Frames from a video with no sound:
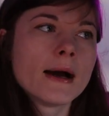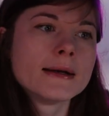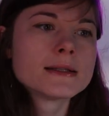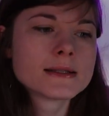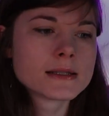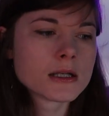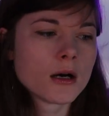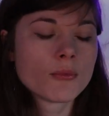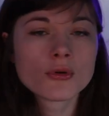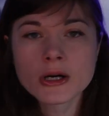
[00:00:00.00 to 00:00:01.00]
at
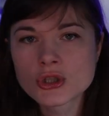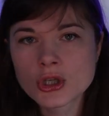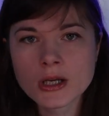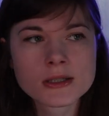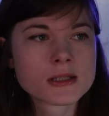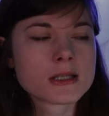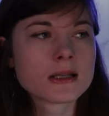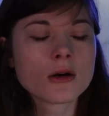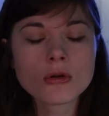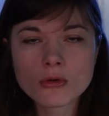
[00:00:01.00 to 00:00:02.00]
projects,
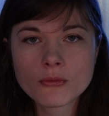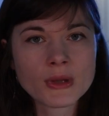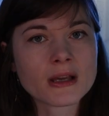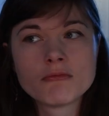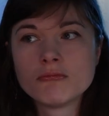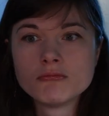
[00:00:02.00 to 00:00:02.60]
and all, like